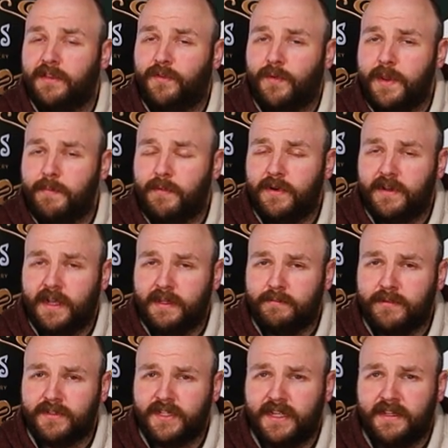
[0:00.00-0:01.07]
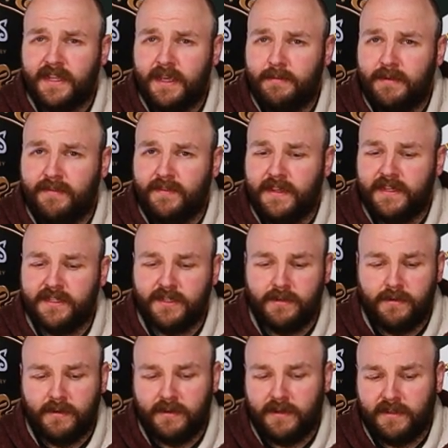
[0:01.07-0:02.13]
3.9% ABV,
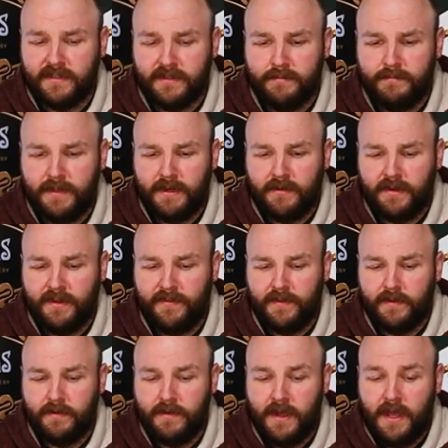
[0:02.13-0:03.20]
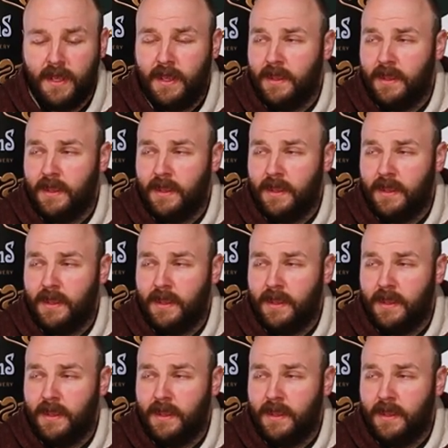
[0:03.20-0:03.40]
so an awesome beer if you